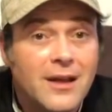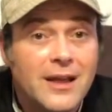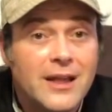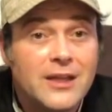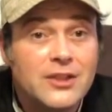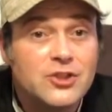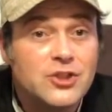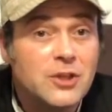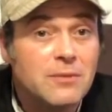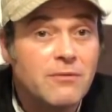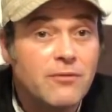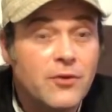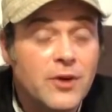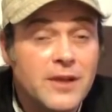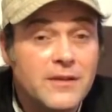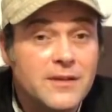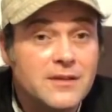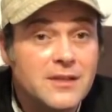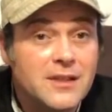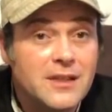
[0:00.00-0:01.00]
And Chip
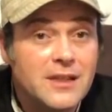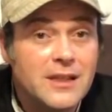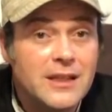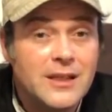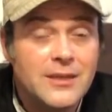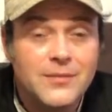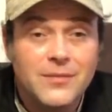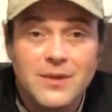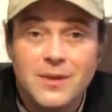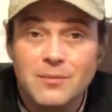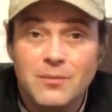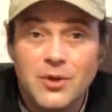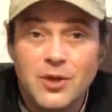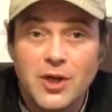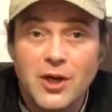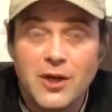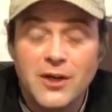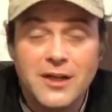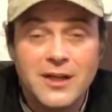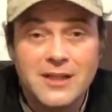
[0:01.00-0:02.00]
Frink, the TD,
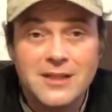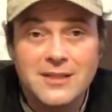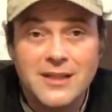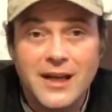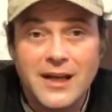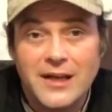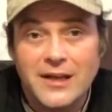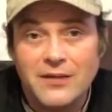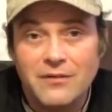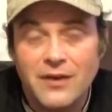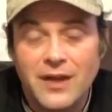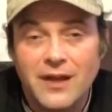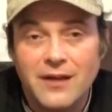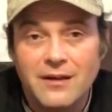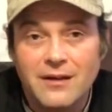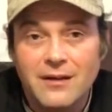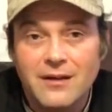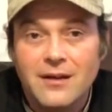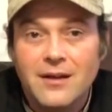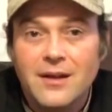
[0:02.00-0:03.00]
put on an exciting event.